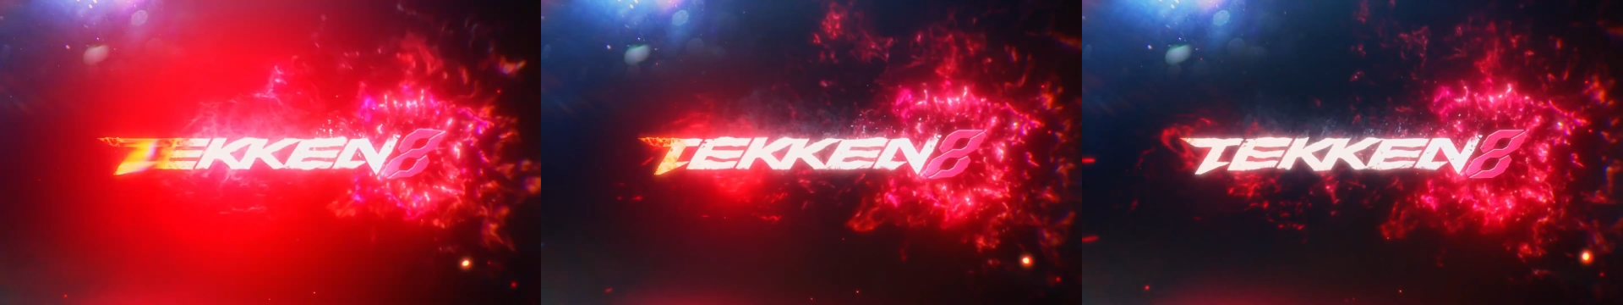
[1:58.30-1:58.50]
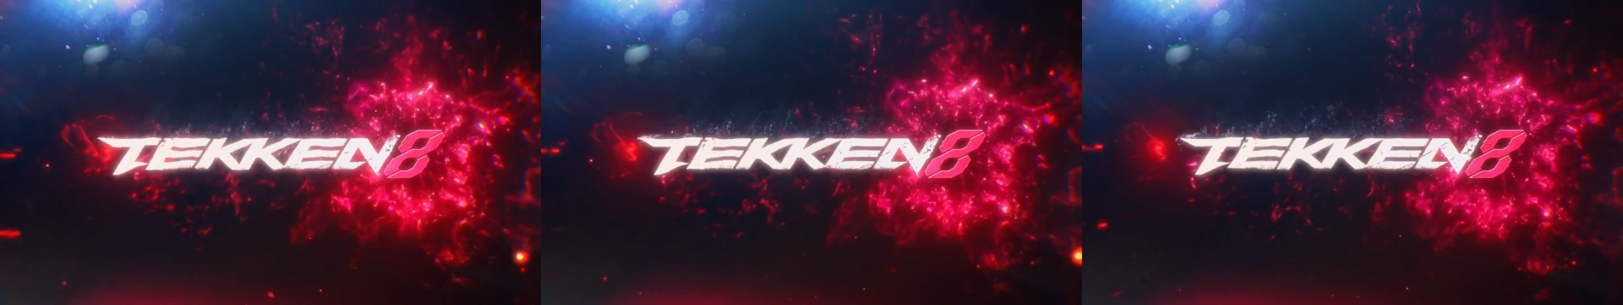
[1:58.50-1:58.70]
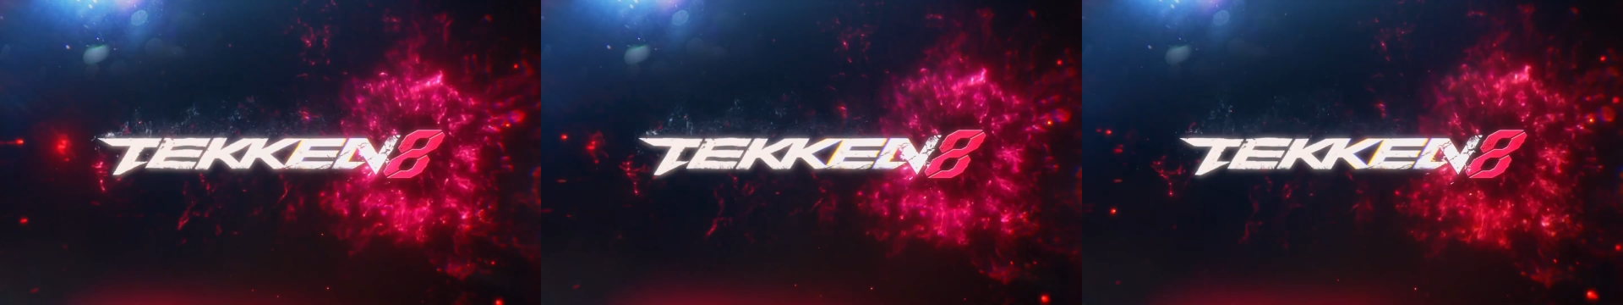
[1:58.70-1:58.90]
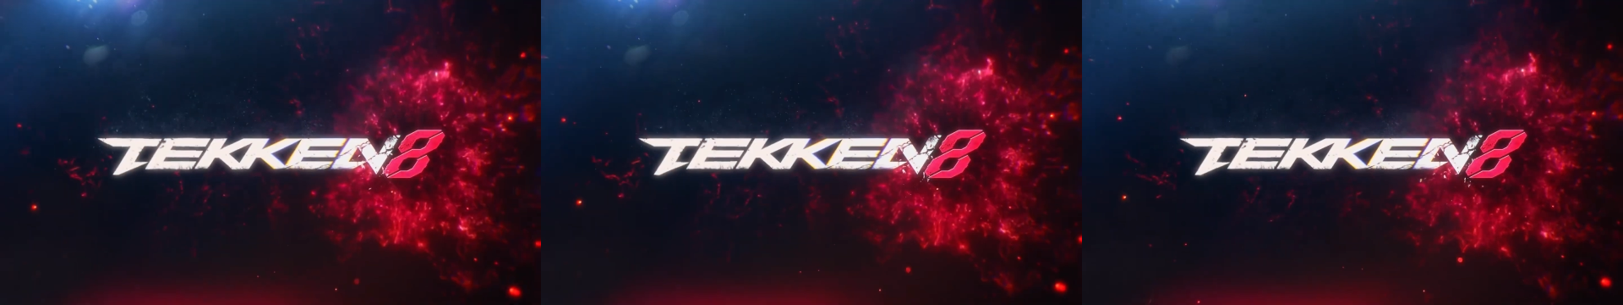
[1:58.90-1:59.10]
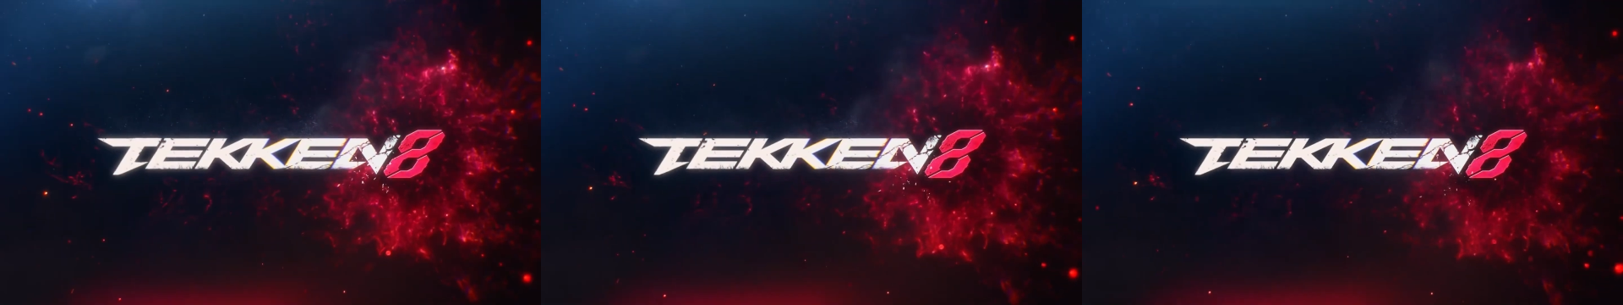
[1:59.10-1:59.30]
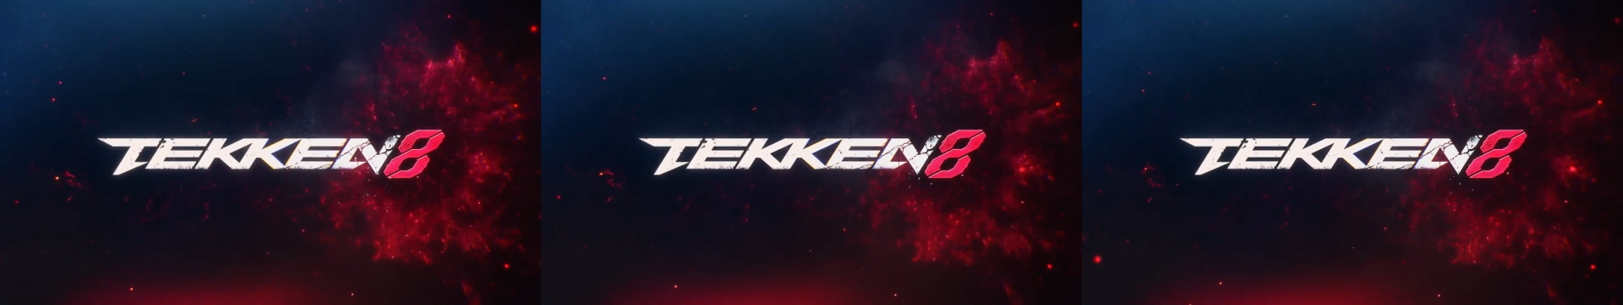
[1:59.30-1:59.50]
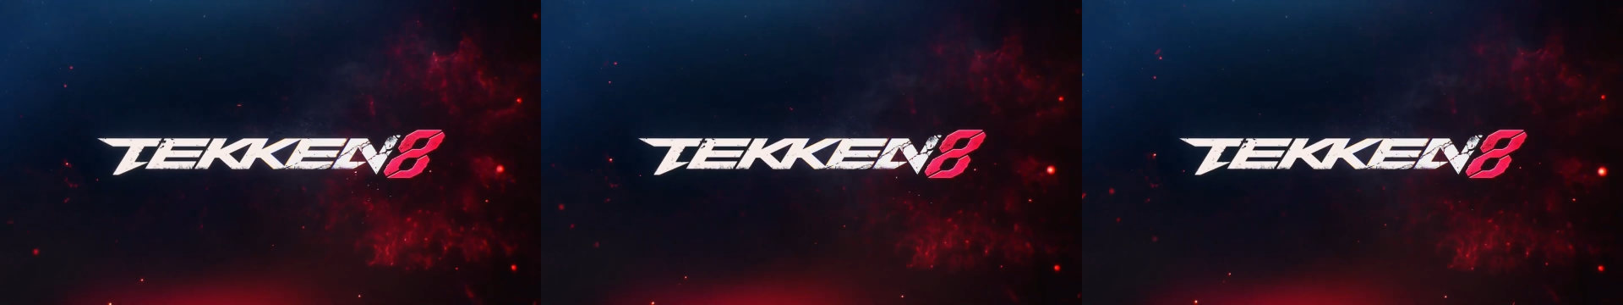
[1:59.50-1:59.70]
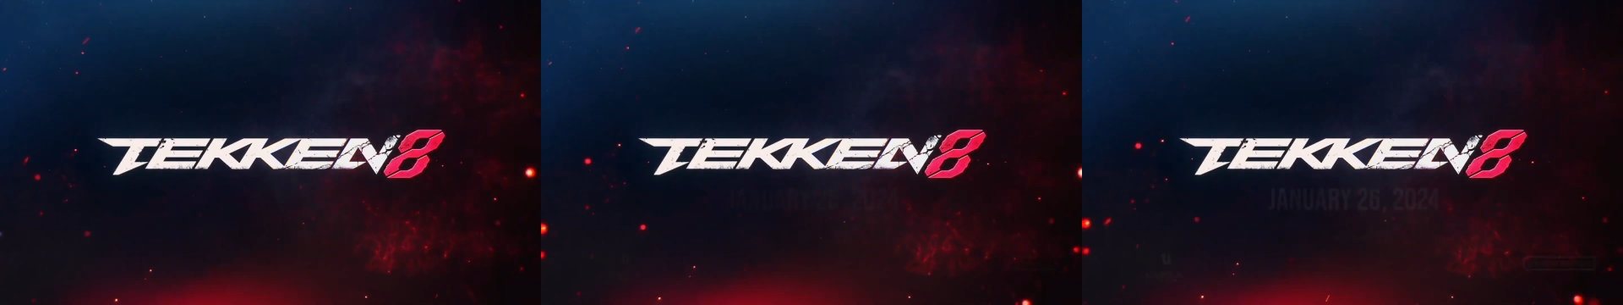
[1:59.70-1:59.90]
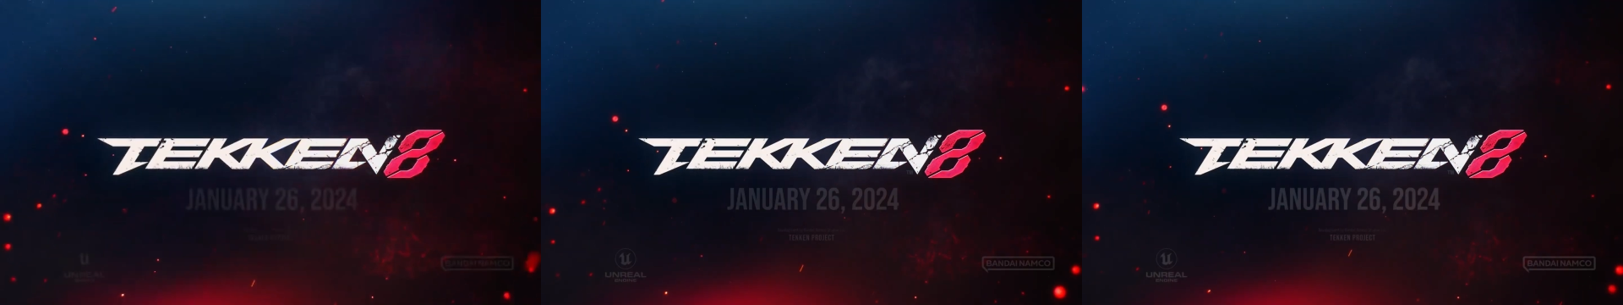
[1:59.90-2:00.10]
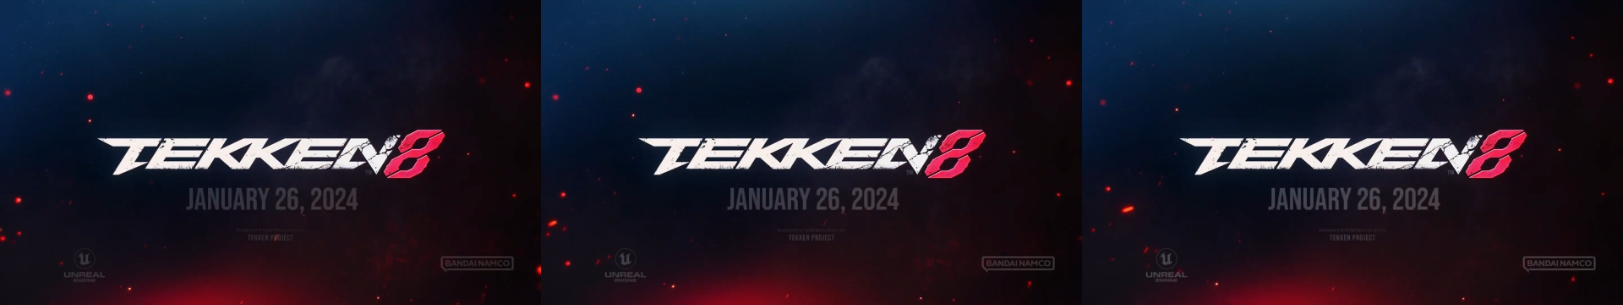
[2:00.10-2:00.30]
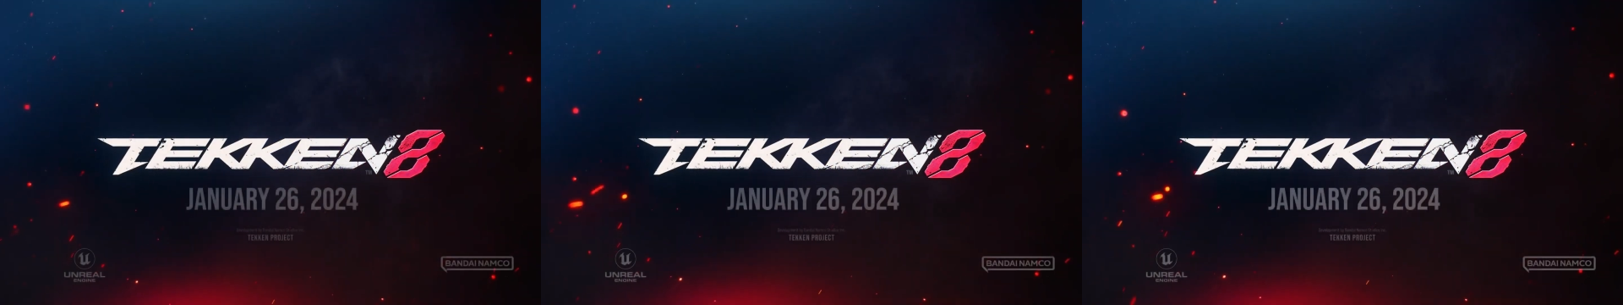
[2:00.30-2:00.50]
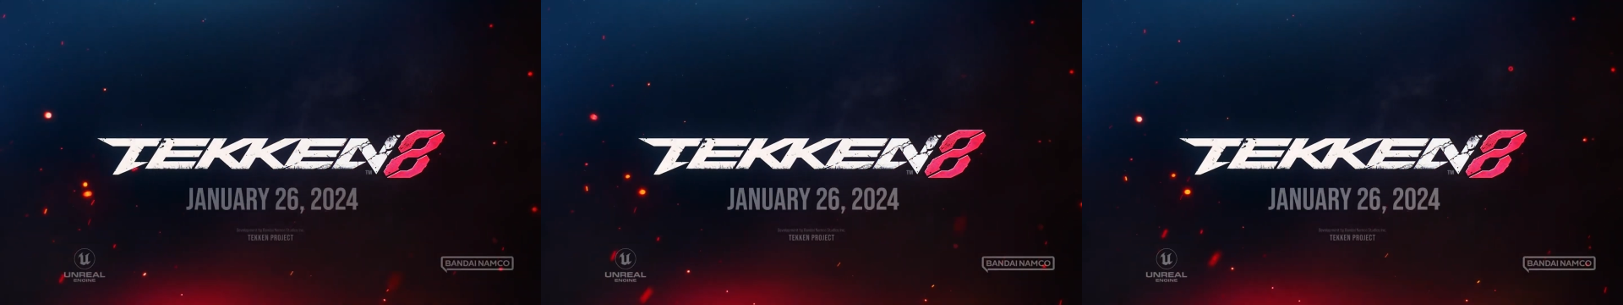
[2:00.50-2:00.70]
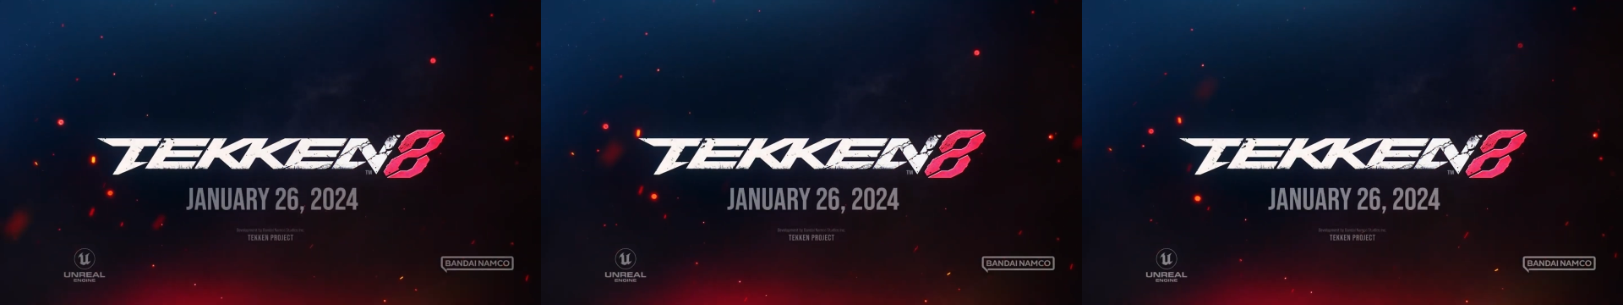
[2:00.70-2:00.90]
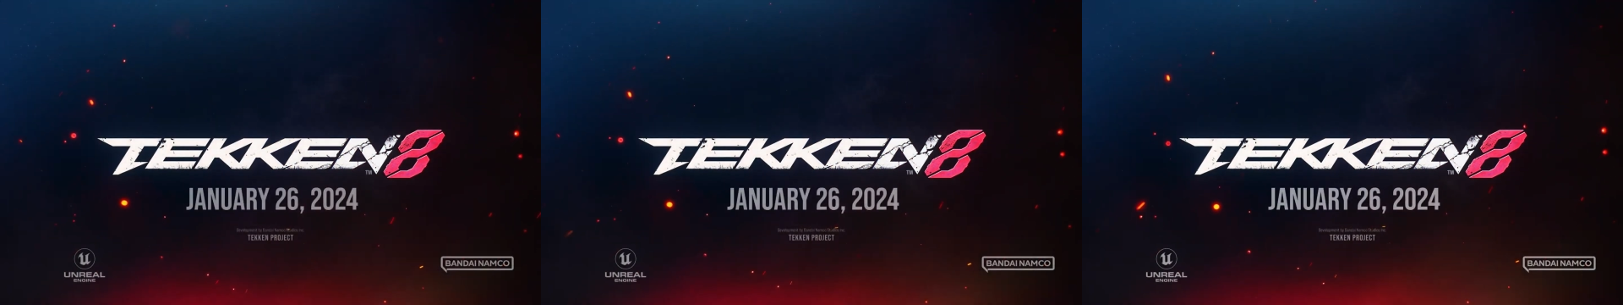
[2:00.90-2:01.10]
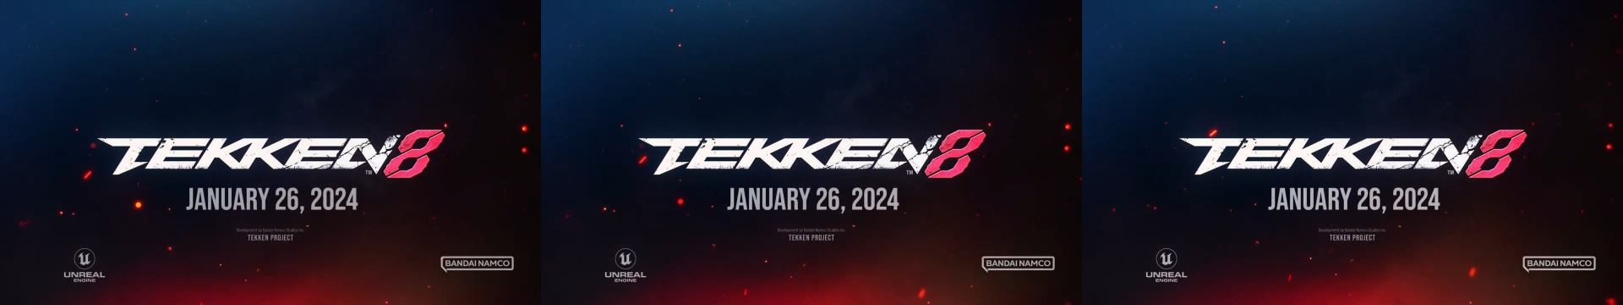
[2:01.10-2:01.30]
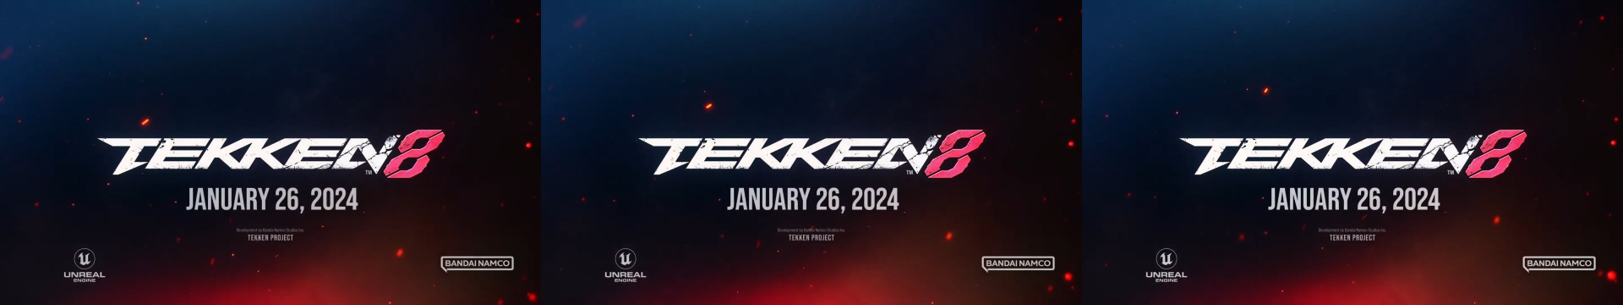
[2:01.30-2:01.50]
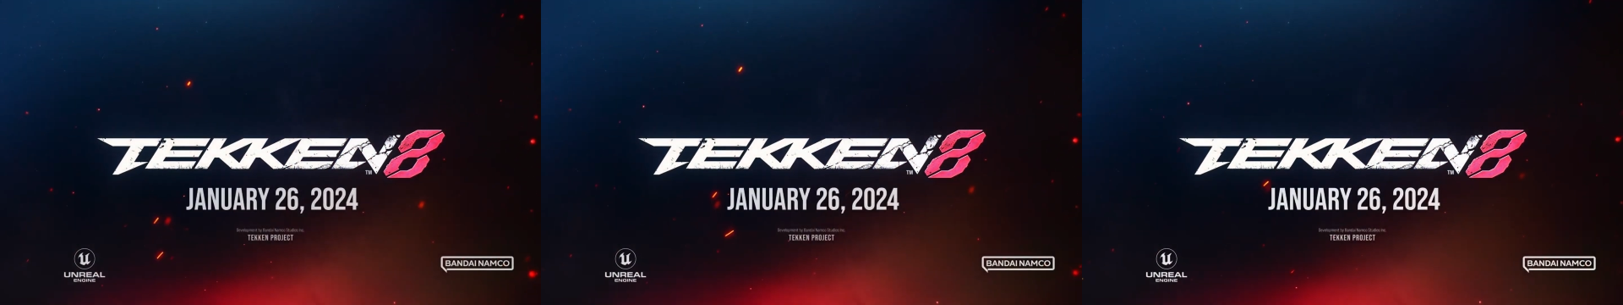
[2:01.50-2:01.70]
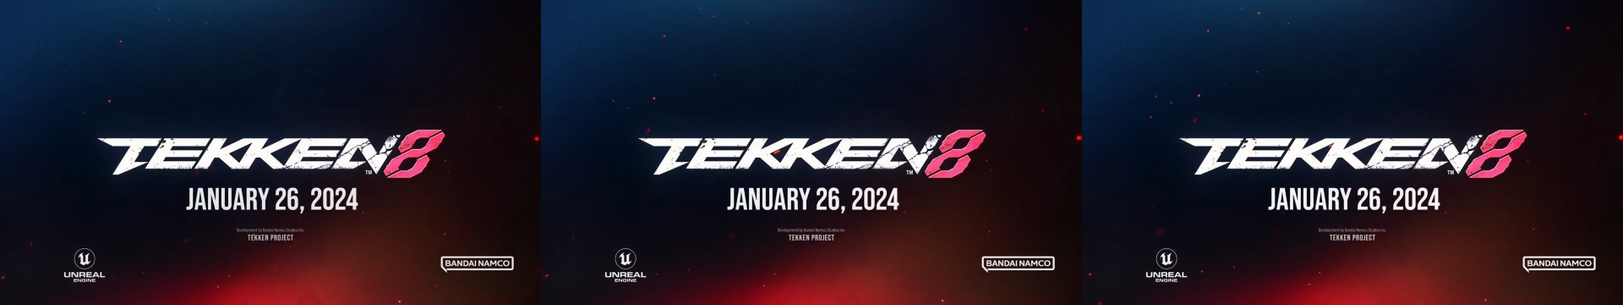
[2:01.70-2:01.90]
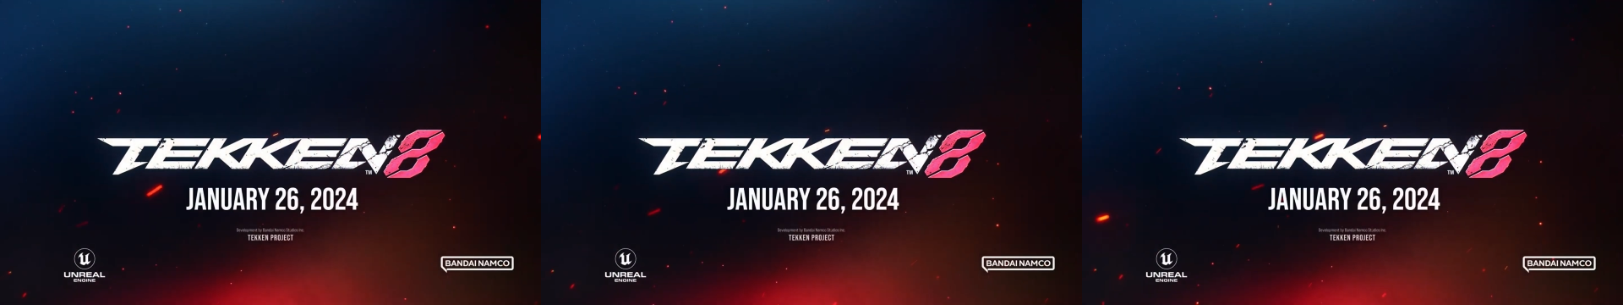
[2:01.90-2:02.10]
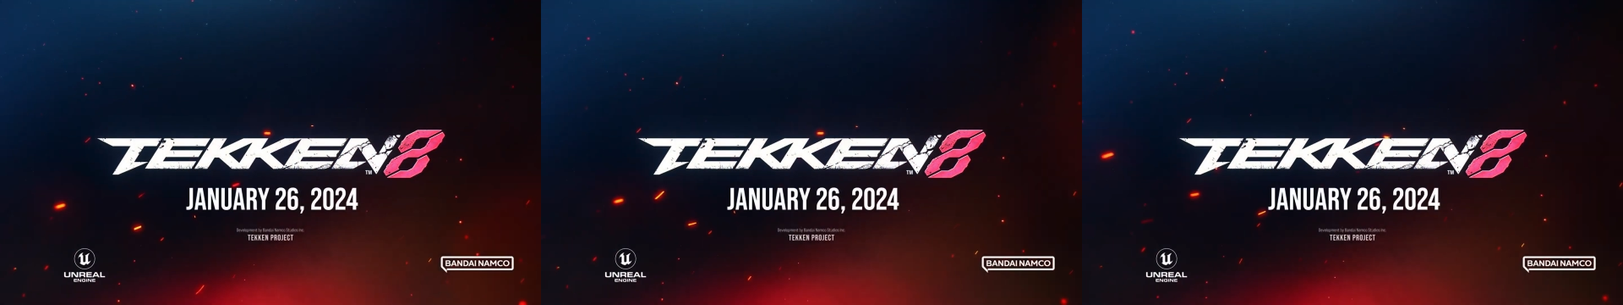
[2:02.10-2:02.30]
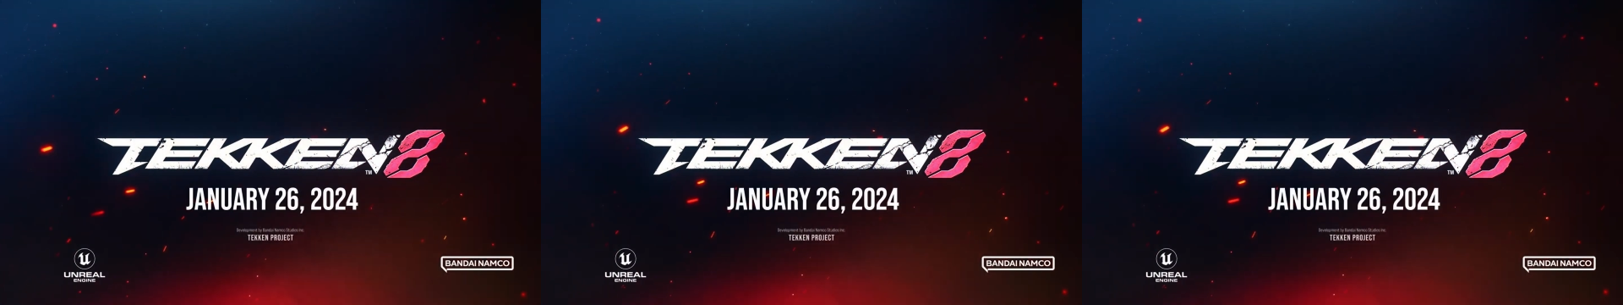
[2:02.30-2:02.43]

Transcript: No face is visible, so there are no lips to read.